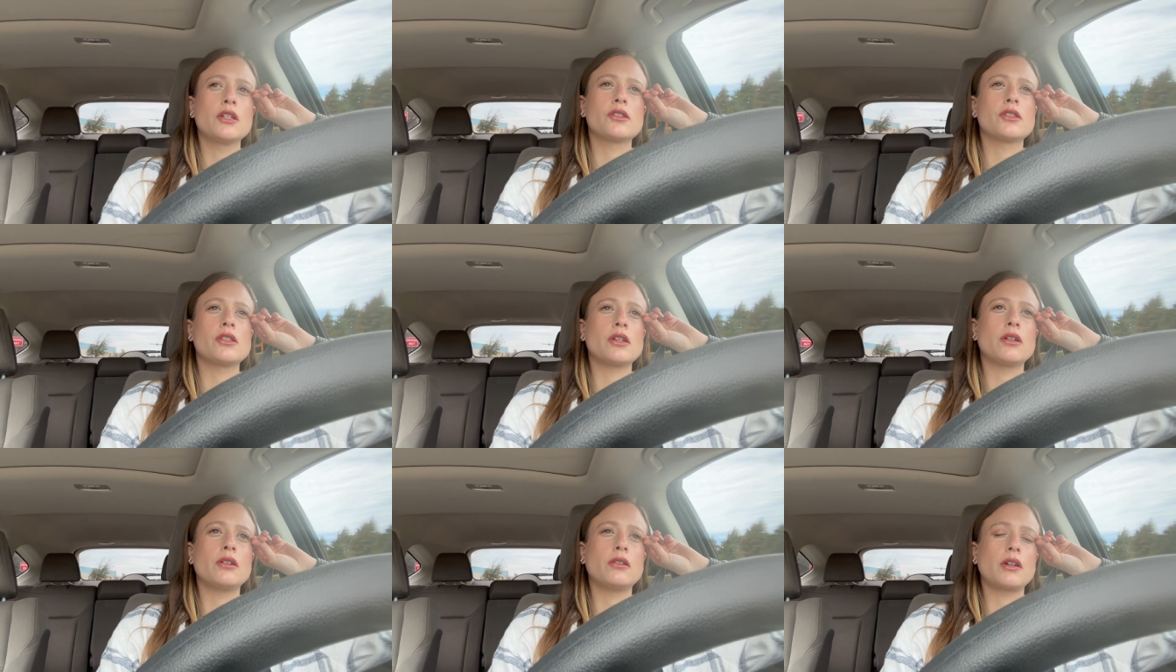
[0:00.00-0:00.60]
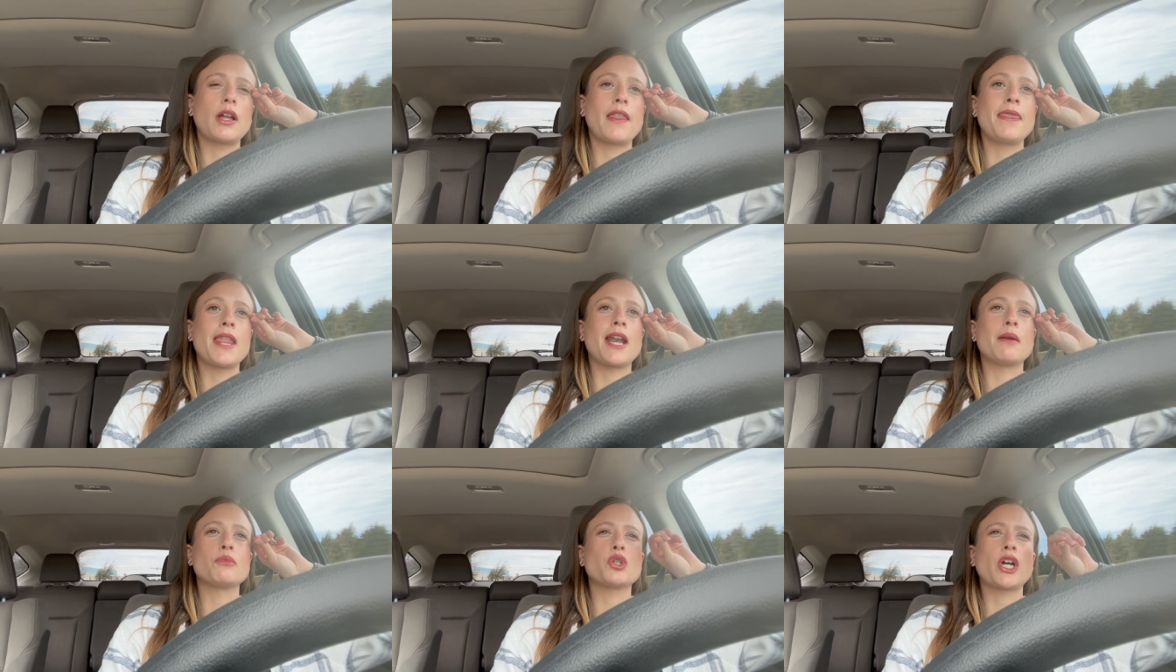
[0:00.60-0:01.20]
so, and
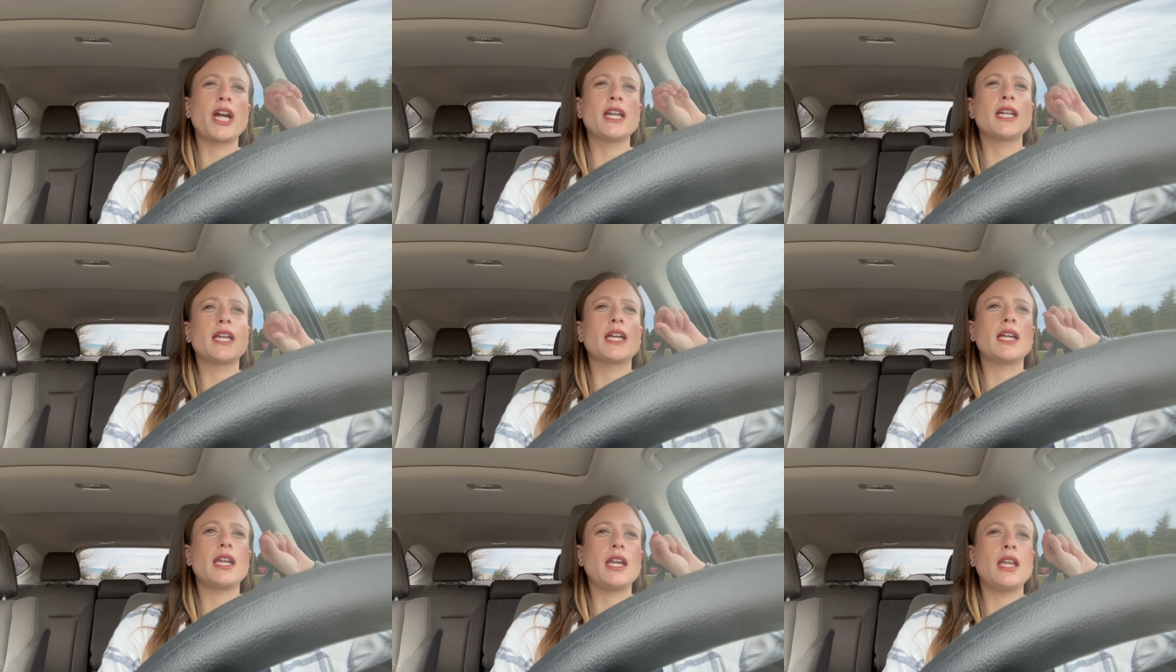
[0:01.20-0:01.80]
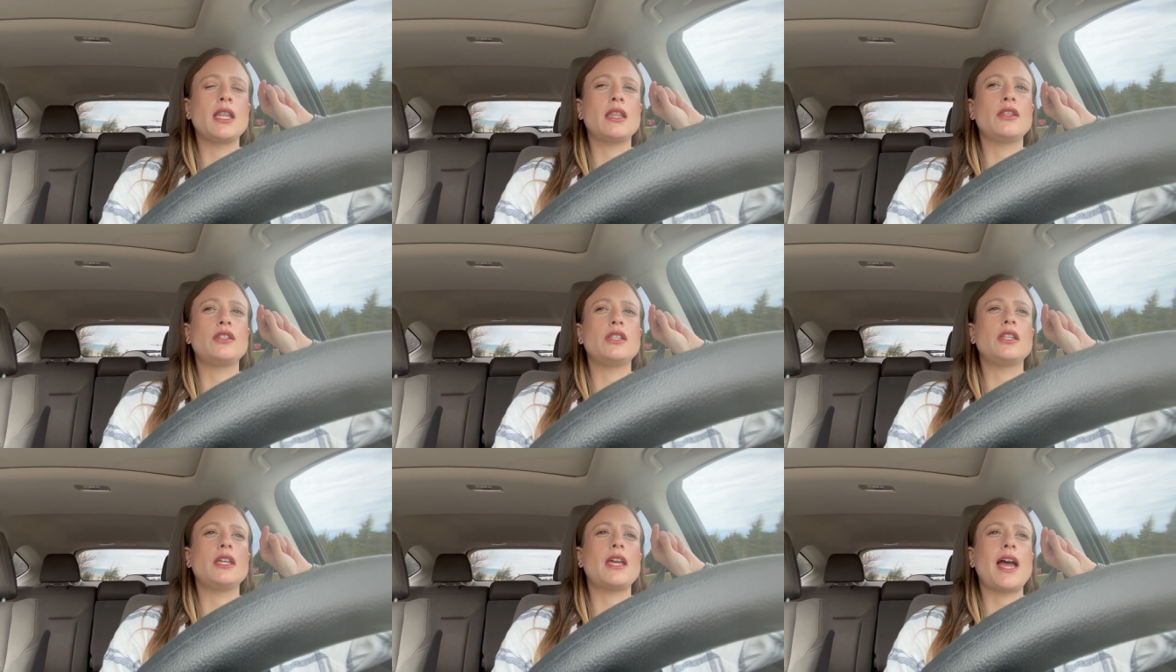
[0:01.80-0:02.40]
then I'm trying to get
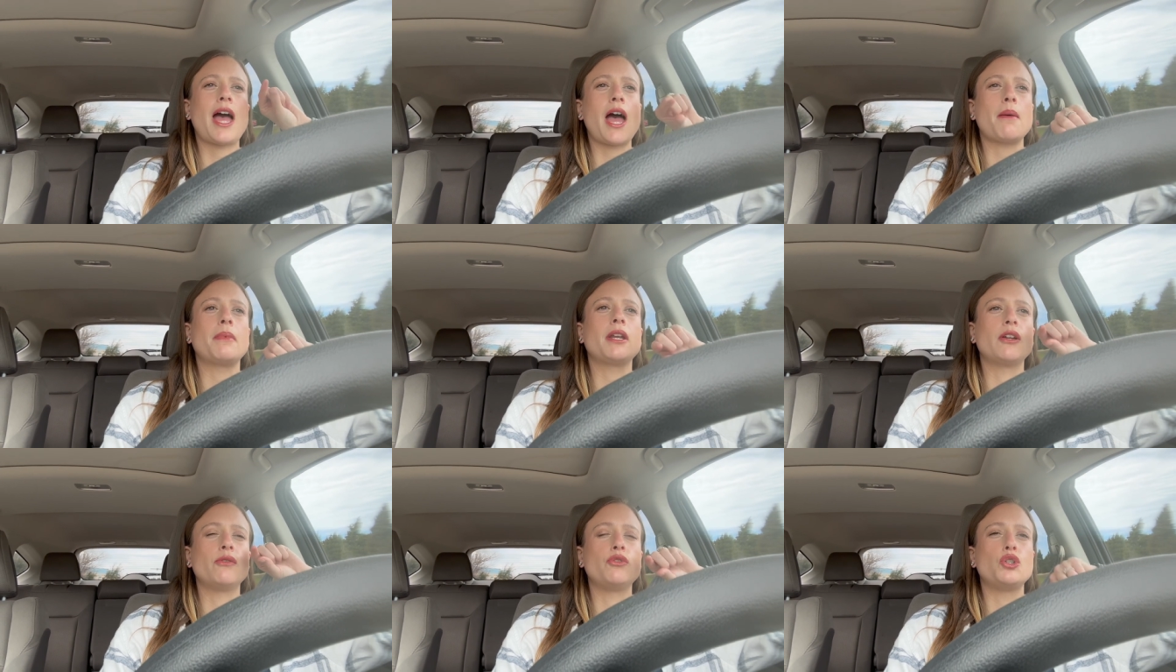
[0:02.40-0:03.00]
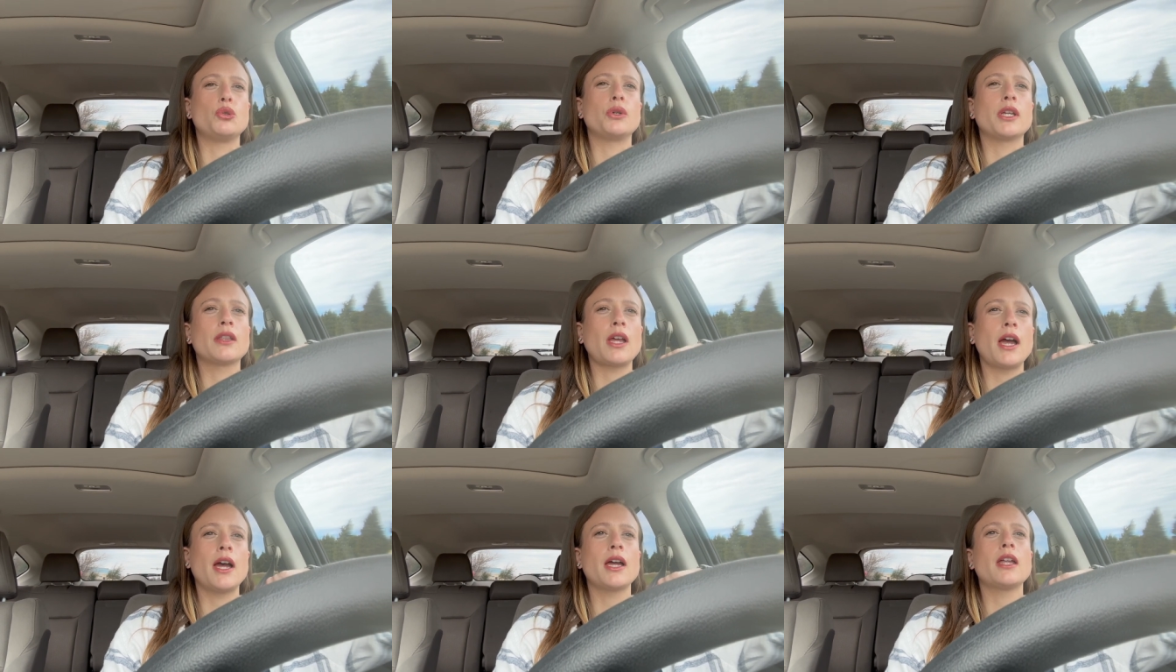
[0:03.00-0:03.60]
in the habit of doing
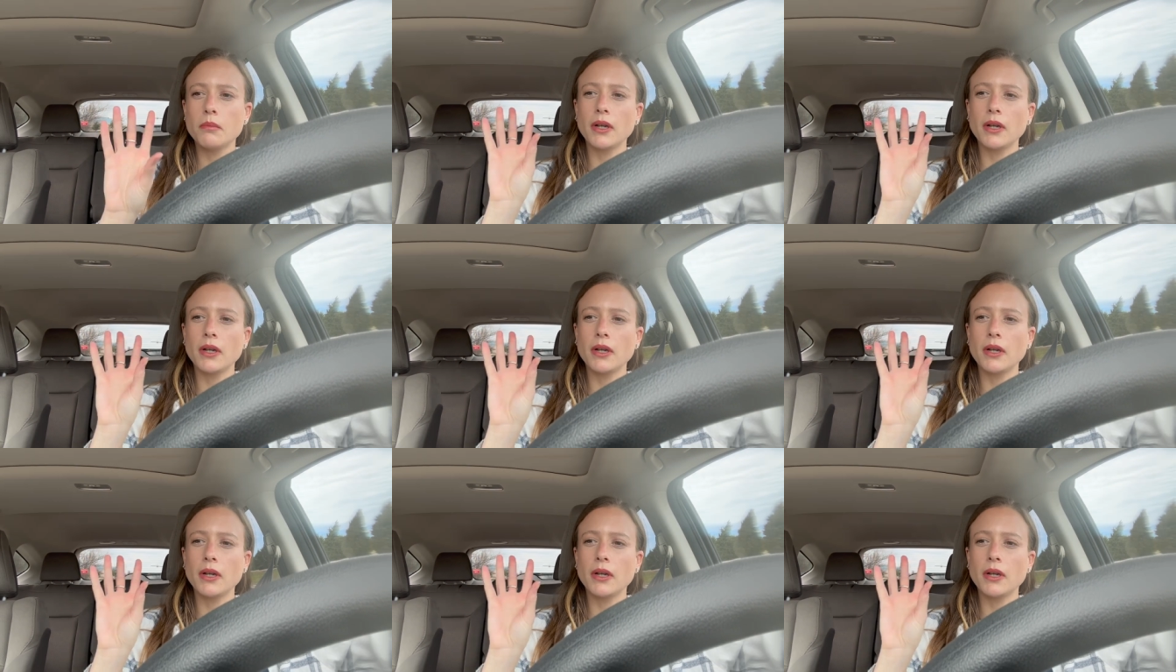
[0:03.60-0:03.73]
that.